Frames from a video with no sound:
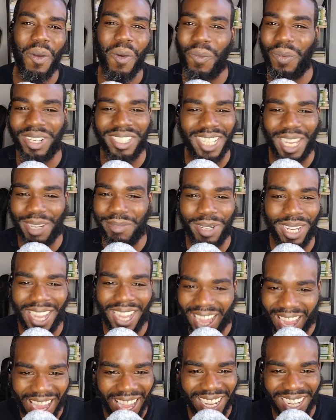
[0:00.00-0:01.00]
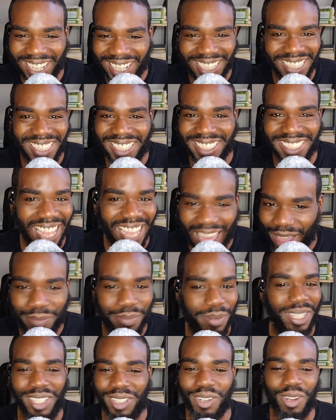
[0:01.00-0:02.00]
What type of God to let this
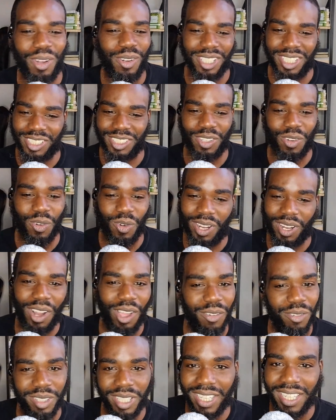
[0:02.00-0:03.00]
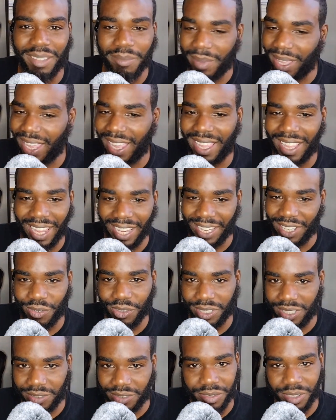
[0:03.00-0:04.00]
happen? Just going off, getting mad,
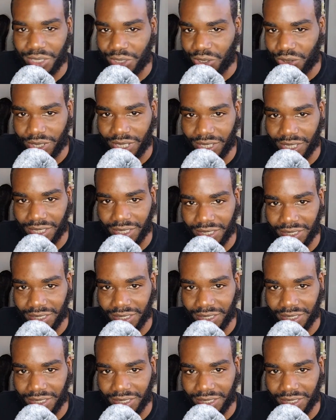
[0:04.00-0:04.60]
angry, and frustrated.